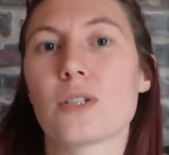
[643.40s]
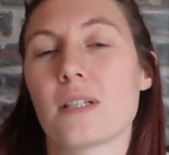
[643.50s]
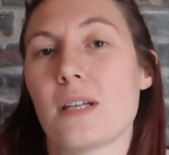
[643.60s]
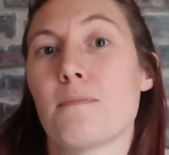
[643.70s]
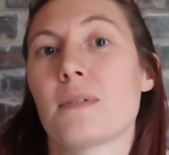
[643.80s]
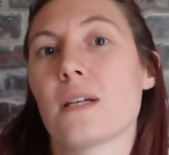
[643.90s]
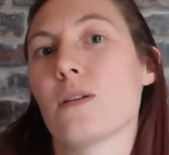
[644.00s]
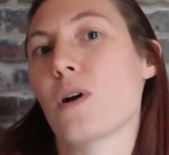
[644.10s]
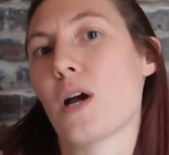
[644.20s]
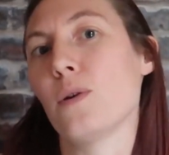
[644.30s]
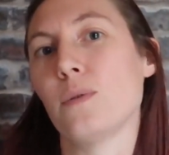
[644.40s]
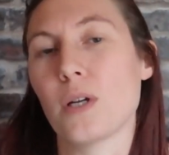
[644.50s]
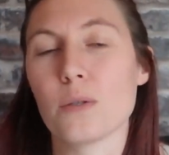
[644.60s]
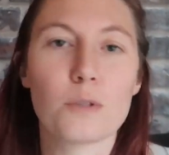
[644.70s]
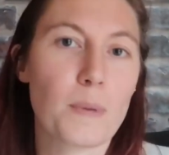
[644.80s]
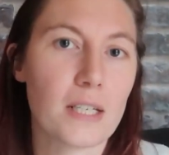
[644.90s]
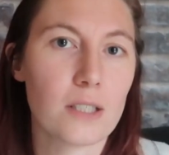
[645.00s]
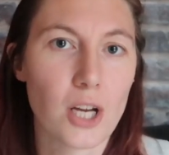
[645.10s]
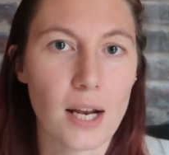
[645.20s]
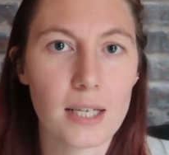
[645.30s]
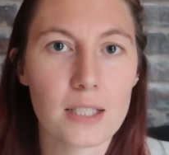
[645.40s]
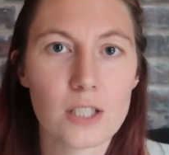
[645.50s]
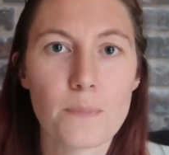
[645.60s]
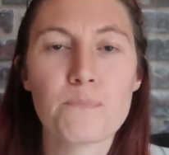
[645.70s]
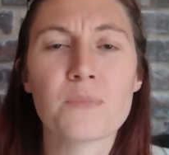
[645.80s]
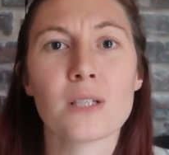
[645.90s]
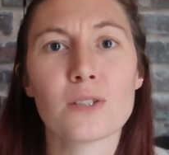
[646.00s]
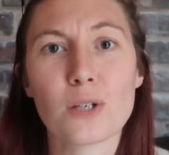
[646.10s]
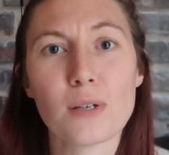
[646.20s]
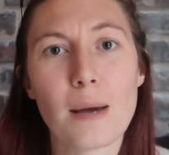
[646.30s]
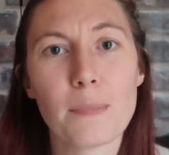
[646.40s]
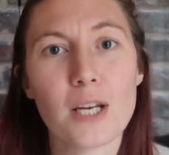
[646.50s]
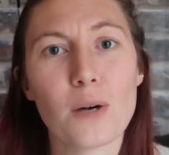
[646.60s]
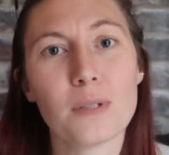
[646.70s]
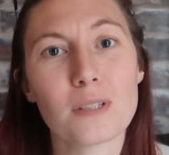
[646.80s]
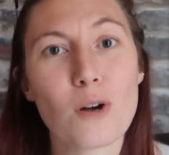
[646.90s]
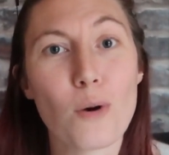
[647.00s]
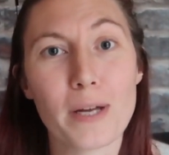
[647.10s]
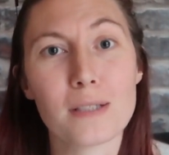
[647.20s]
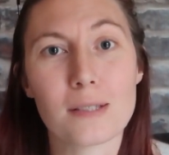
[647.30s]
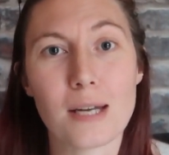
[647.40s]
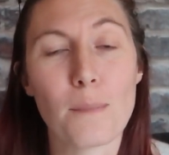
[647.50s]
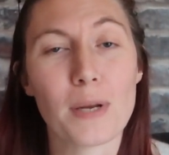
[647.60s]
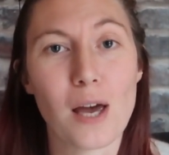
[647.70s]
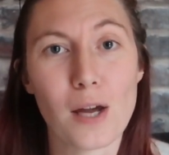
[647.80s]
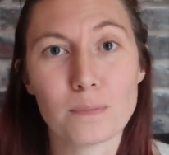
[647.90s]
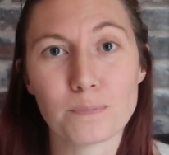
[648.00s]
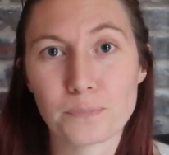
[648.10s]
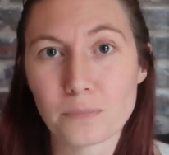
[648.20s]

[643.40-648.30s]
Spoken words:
attempting your own no spend challenge, do let me know in the comments down below.